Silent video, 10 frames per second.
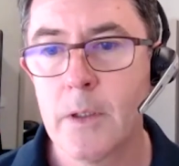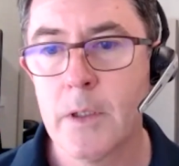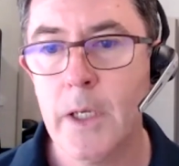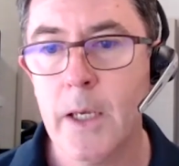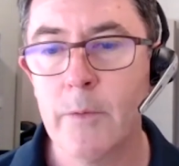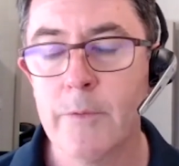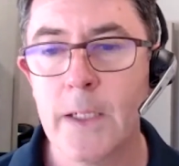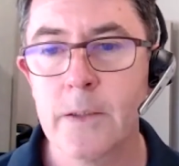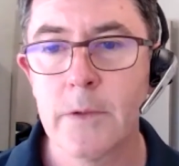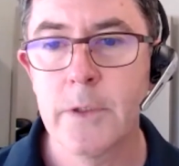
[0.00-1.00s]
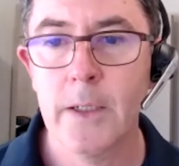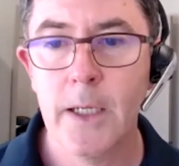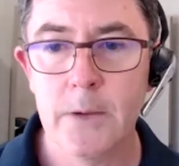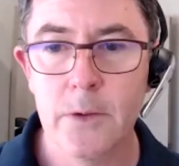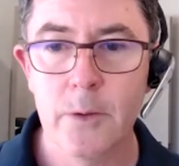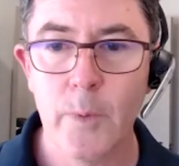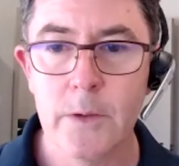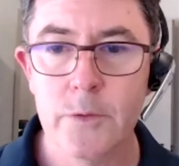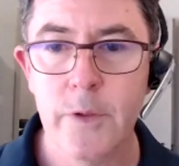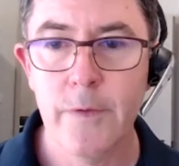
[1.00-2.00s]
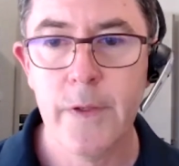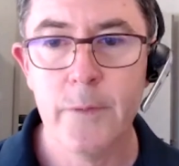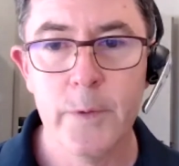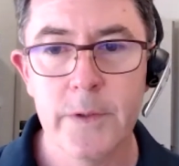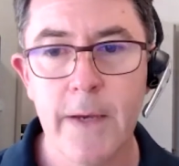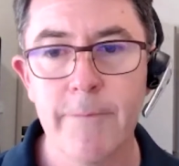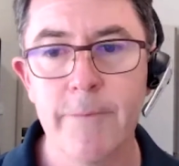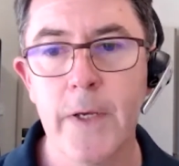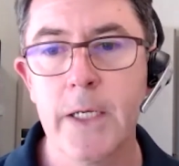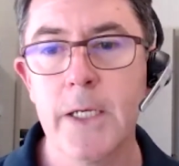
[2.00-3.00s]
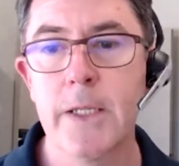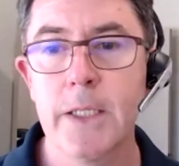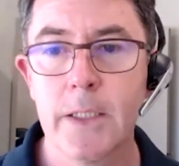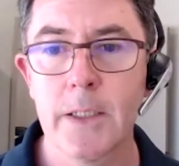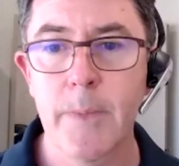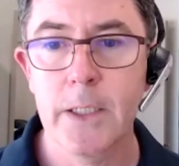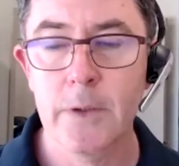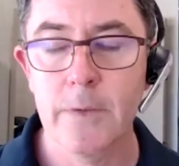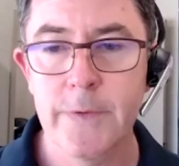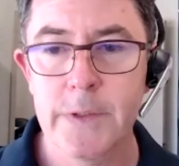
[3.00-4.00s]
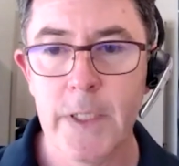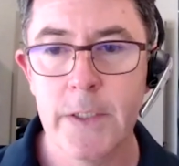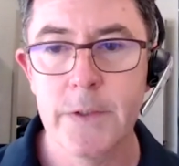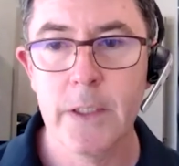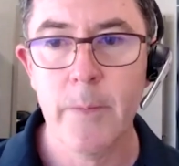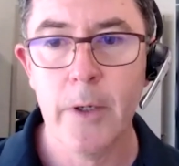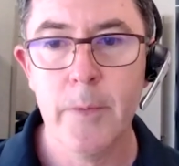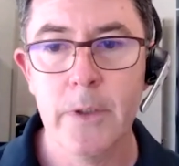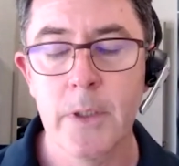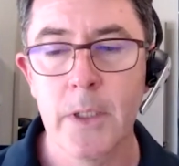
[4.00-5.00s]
Yeah, we've had a look at one or two things. We haven't found anything that makes obvious sense at the moment.